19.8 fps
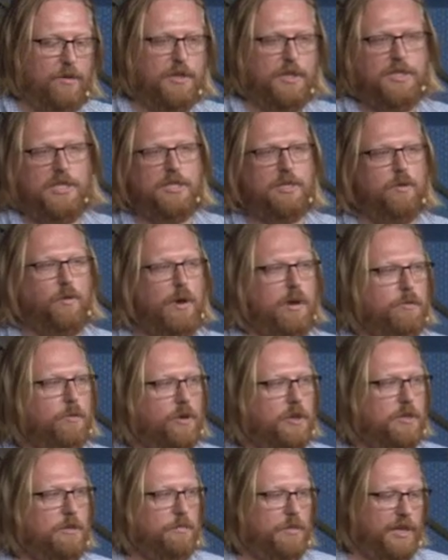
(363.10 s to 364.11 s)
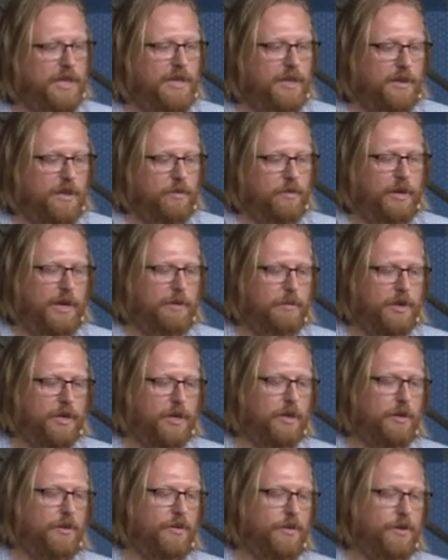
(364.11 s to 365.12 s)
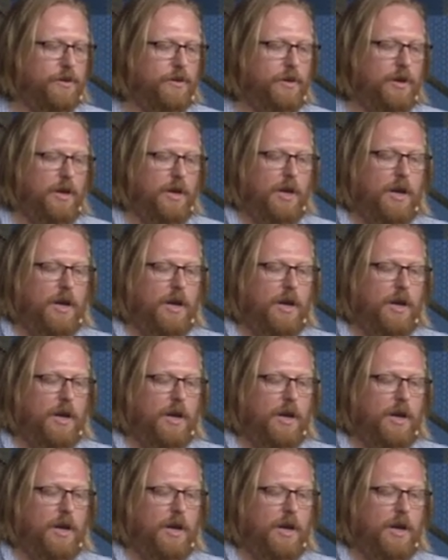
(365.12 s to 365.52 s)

because these are way more complete than what I'm going to go through.